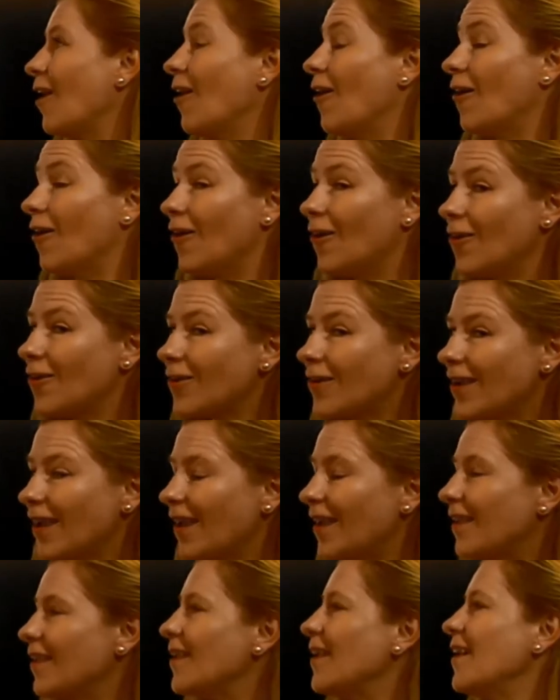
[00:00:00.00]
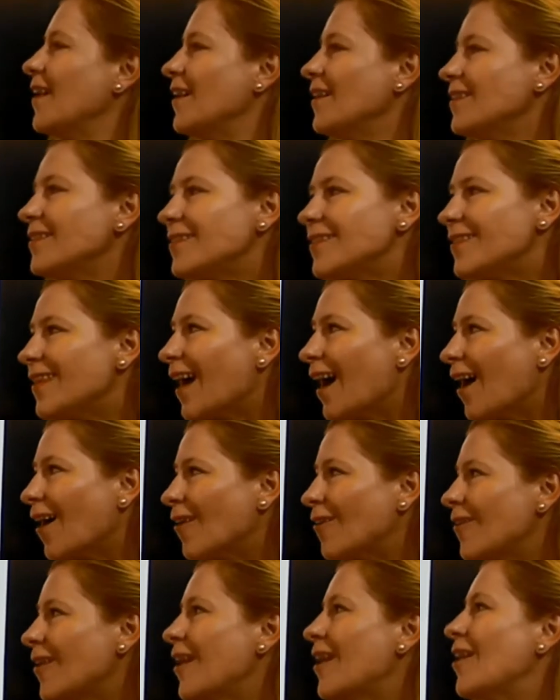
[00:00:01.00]
Okay, and
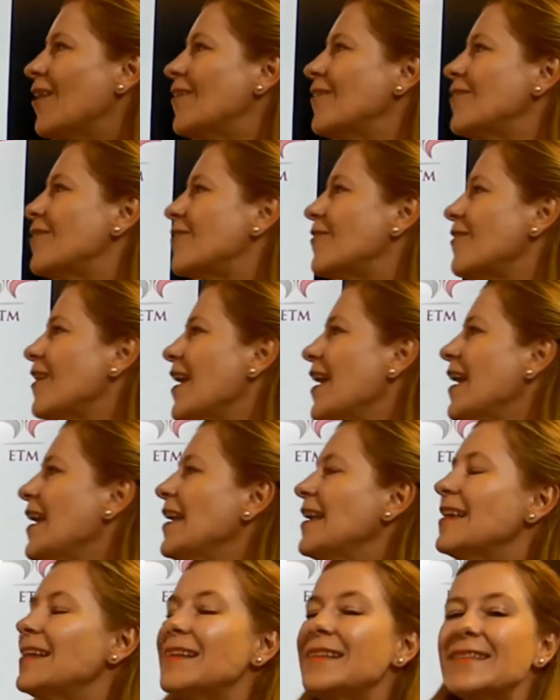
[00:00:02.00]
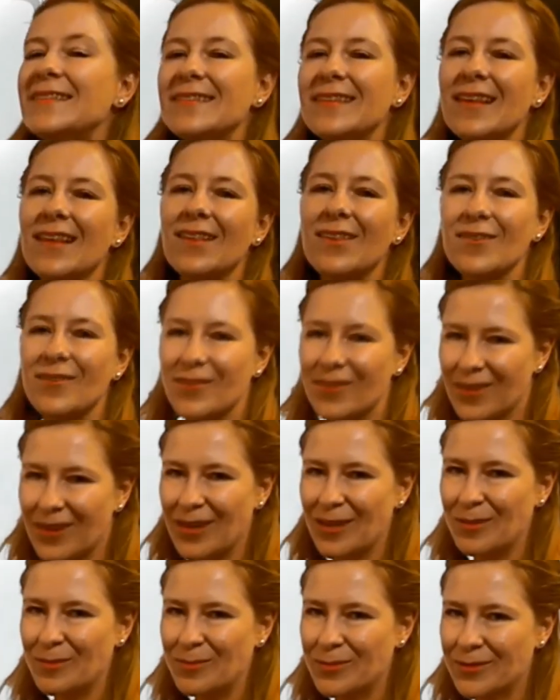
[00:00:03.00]
now phrasal
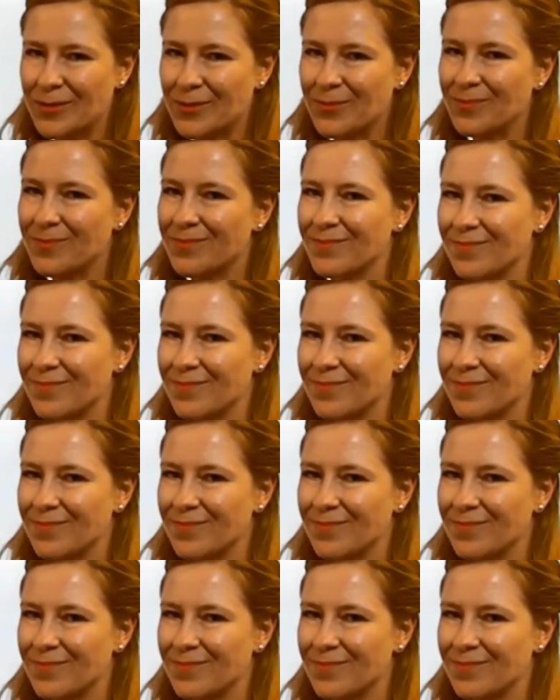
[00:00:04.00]
verbs.